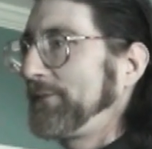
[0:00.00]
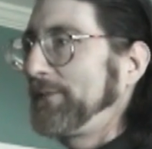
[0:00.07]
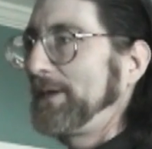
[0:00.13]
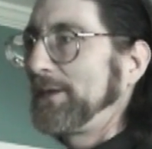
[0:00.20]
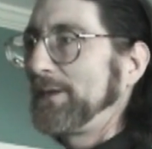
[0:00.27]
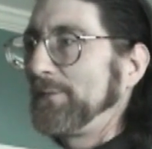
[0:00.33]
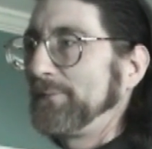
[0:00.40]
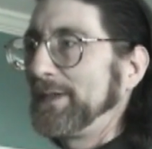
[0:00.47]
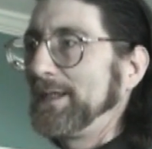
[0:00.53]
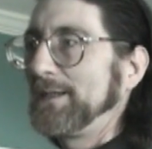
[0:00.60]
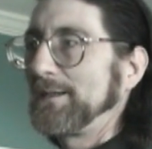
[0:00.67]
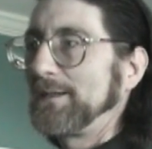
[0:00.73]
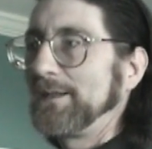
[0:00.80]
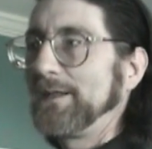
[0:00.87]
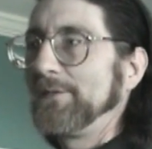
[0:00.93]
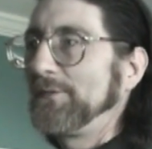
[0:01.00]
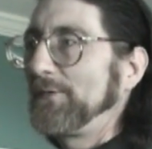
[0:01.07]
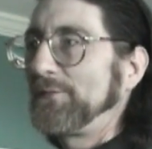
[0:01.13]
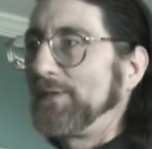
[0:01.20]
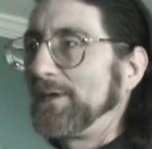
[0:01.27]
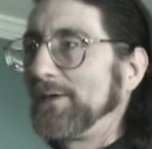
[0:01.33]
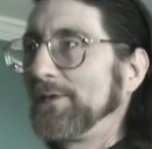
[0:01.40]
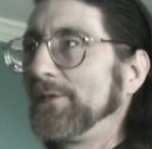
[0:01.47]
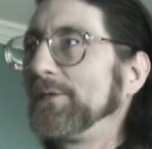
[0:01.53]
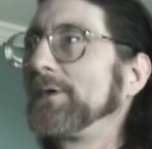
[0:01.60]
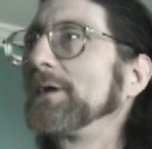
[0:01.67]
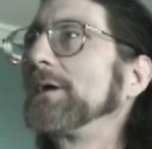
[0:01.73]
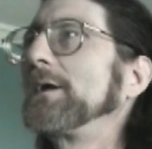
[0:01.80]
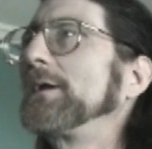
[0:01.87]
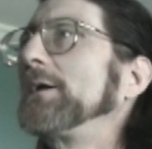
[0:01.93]
fellow Peter, he just
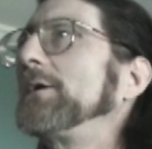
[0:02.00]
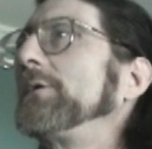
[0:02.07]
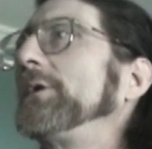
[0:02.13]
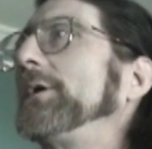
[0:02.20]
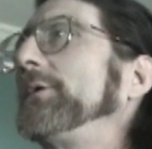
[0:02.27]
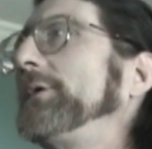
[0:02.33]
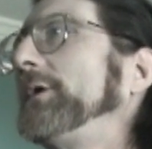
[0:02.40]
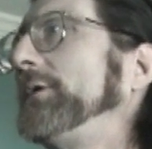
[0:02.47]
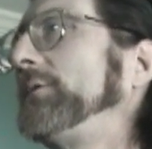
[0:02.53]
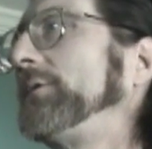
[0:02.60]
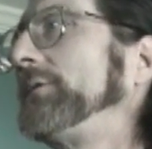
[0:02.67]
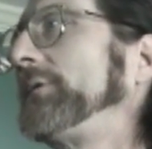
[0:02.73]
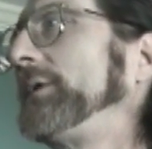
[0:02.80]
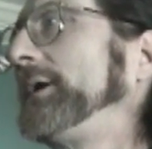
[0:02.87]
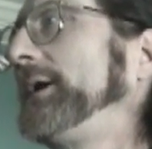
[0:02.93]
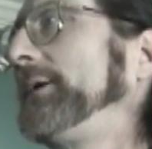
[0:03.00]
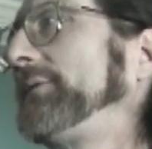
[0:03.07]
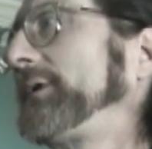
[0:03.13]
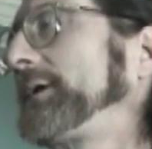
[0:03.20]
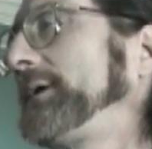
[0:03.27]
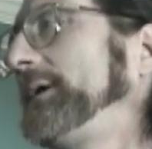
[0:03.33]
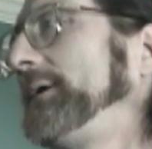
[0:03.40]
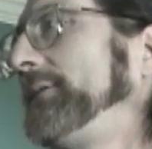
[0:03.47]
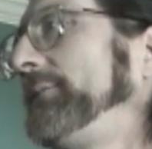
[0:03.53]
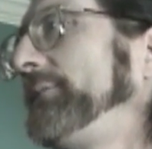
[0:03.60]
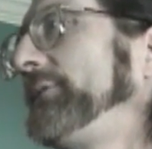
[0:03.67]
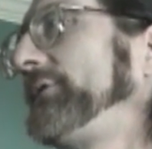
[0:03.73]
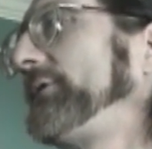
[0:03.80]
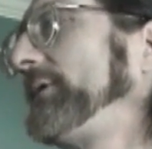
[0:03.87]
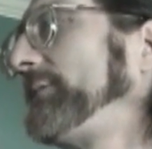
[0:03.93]
volunteered, no, whatever
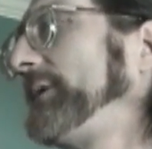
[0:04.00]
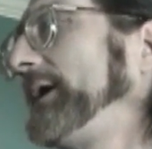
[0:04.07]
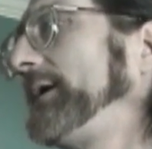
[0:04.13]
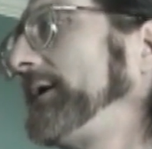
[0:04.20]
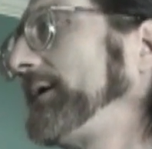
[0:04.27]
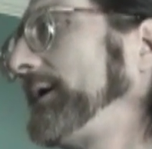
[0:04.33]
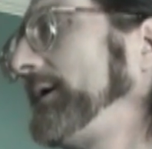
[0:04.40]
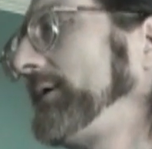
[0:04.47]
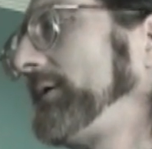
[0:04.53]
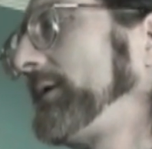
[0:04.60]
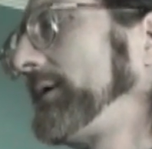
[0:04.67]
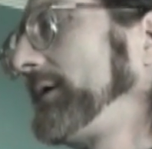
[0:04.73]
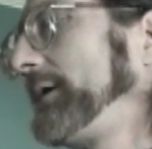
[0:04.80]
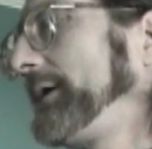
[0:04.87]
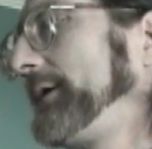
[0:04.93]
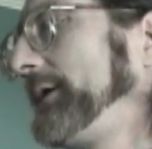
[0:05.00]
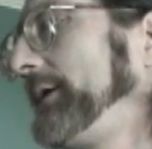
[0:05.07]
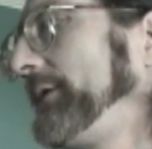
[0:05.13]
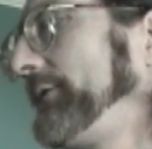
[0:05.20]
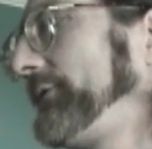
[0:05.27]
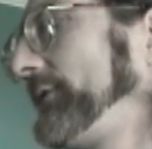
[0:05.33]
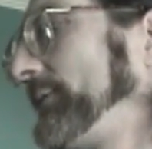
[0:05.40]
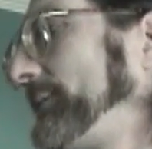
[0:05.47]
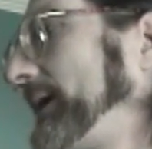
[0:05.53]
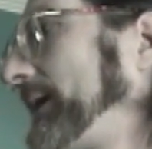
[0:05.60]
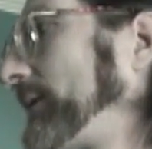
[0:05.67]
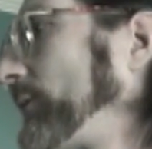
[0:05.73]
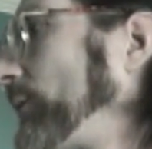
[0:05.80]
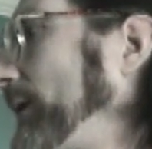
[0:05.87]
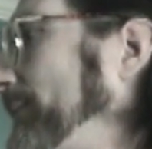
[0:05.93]
comes, no matter how hard it is, no
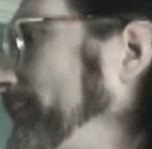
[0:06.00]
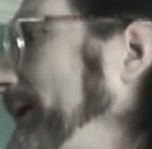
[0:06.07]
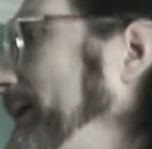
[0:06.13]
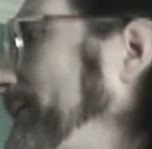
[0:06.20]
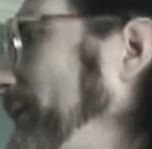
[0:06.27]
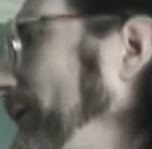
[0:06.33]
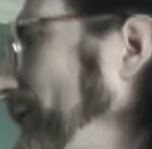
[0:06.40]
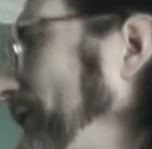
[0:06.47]
matter what people